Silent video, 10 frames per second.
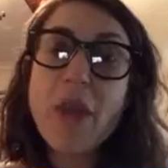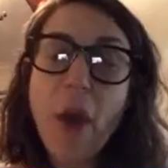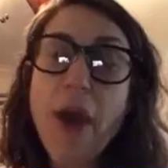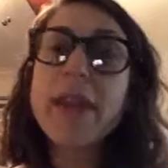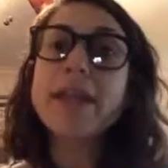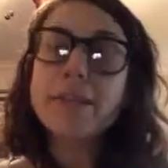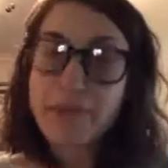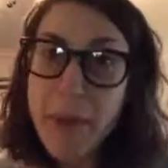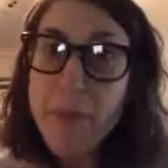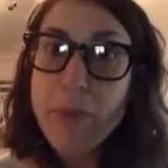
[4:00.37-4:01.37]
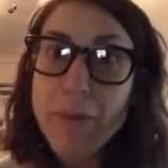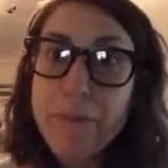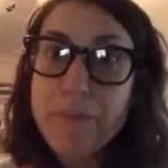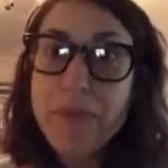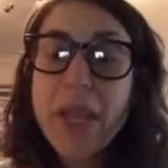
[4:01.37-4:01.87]
the audience member.
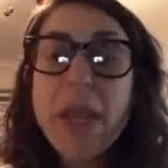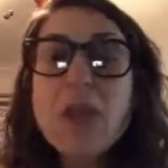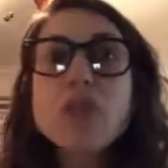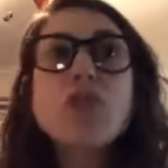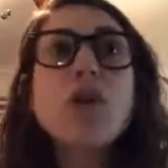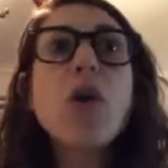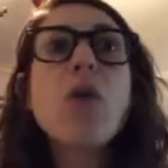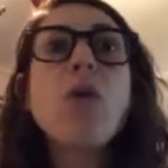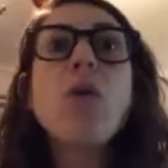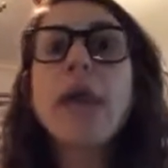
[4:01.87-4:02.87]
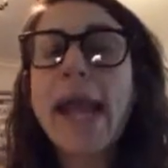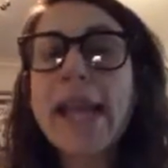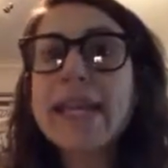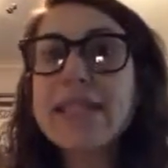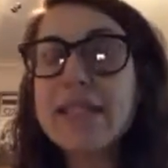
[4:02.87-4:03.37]
So
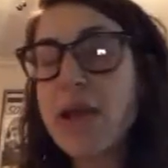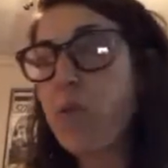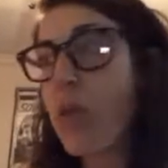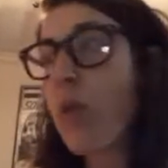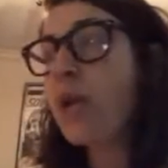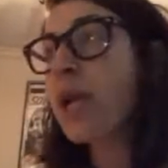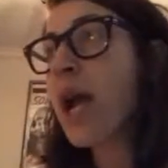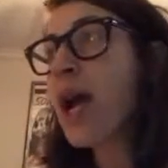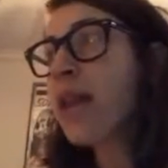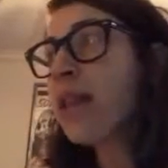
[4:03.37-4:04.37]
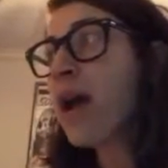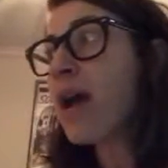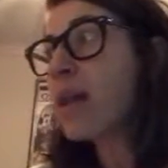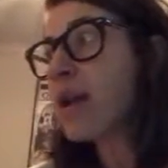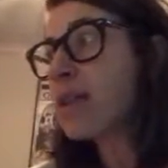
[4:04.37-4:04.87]
an example, when I
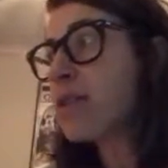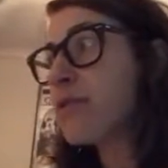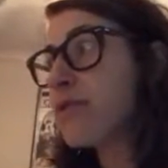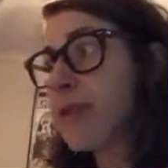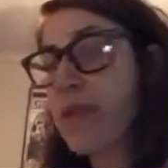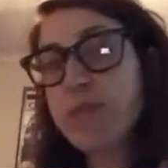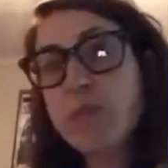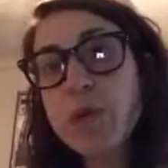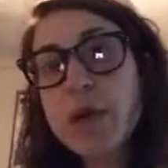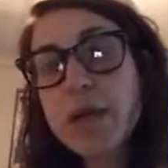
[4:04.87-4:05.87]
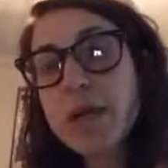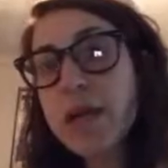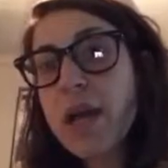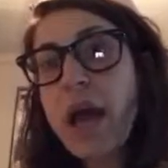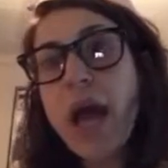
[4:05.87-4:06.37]
log onto Facebook,
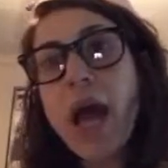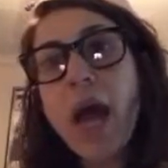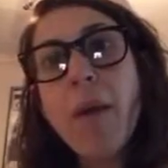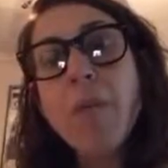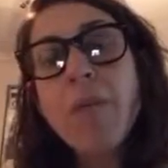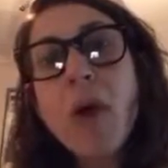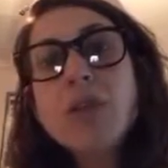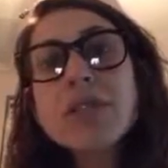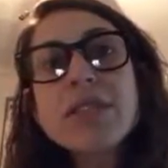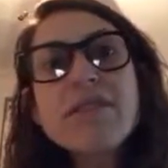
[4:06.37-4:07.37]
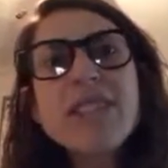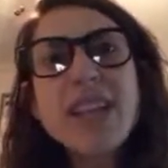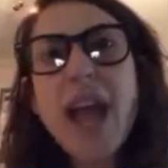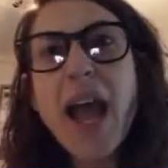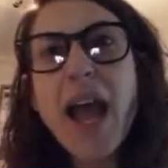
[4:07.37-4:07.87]
most of the
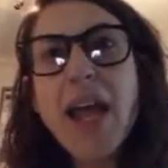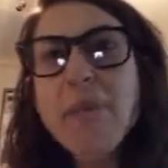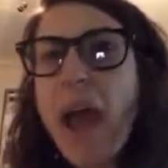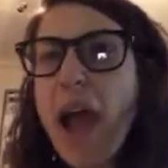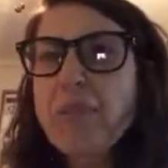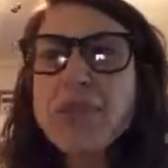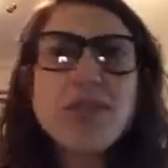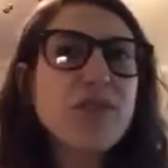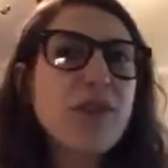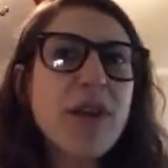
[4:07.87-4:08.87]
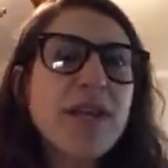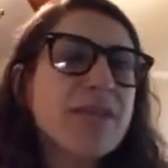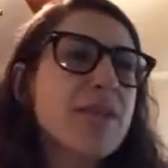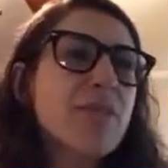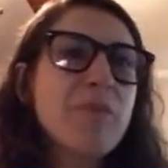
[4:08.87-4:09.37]
time, I'm just trying to
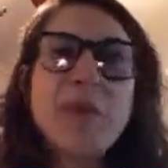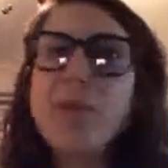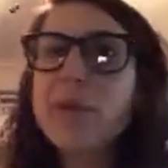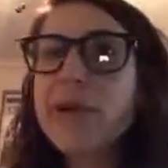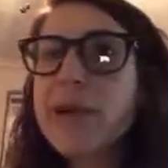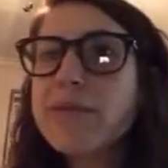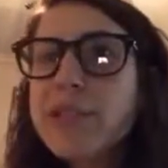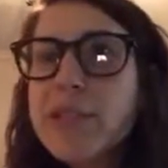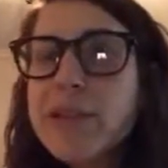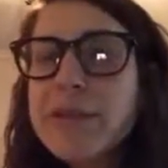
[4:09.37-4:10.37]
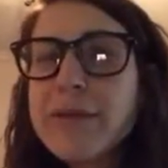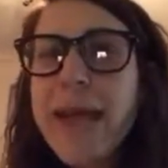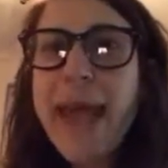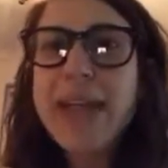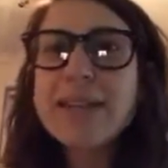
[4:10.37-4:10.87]
see what people are up to,
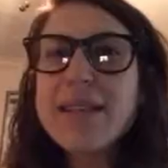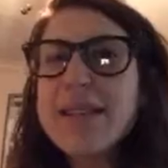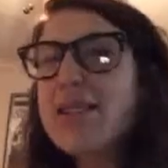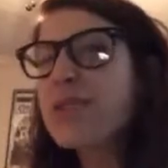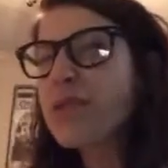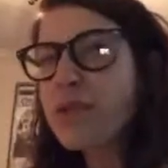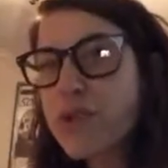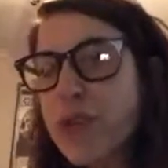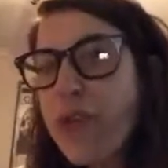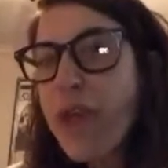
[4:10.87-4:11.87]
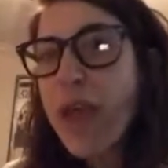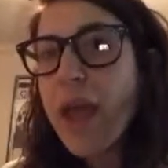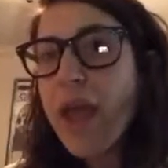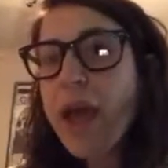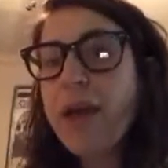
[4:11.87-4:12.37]
and it's like a social
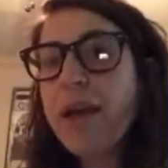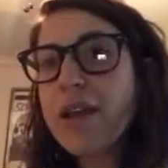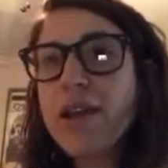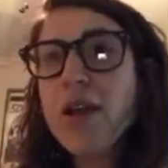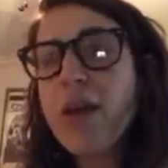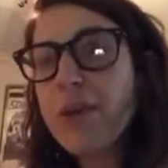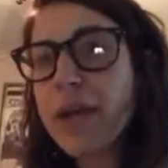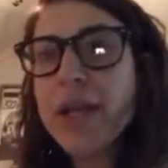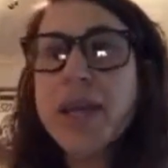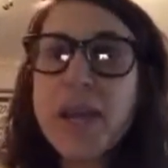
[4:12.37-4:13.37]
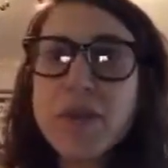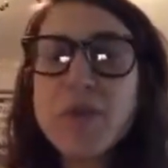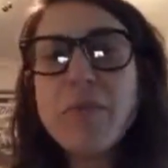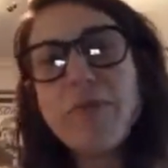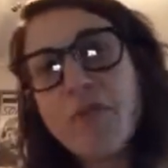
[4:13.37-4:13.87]
thing. I want to connect
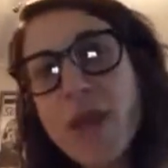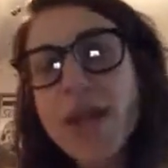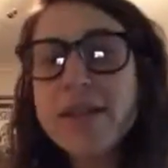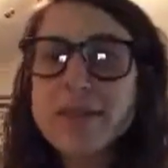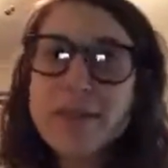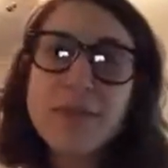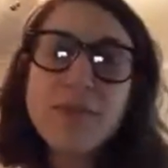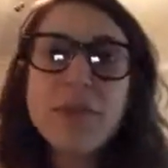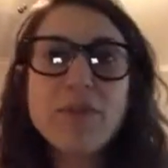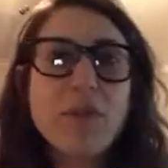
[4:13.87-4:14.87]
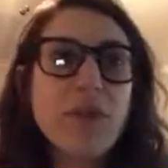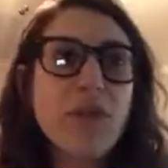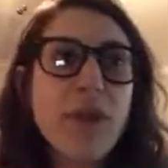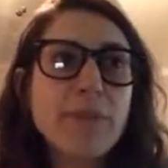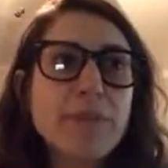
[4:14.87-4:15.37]
with my friends and see what
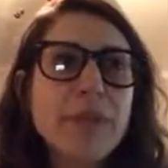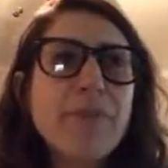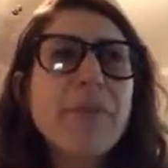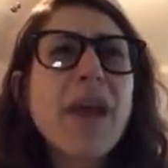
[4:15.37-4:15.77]
they're up to.